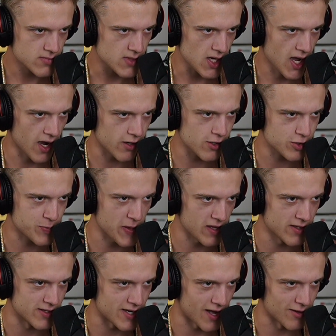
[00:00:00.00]
How do you spell
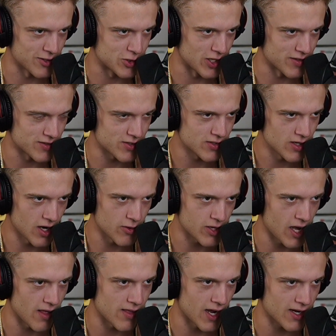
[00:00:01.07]
intelligence?
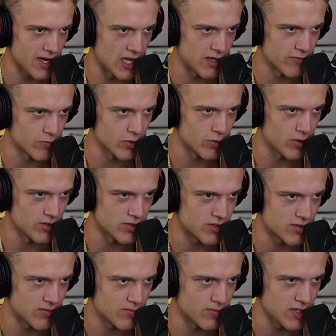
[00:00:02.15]
Okay, that kind of ruins
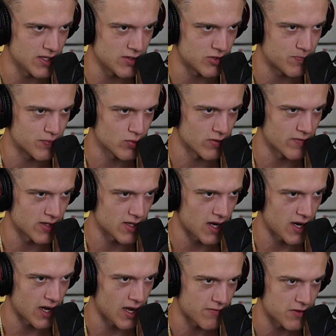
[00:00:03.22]
me proving that
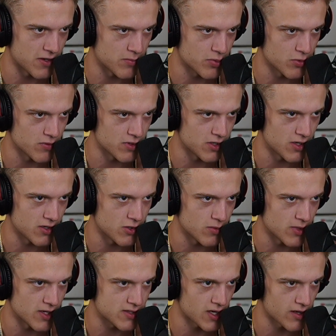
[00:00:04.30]
I have in
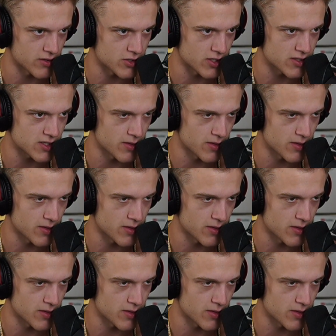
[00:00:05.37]
inhuman intelligence.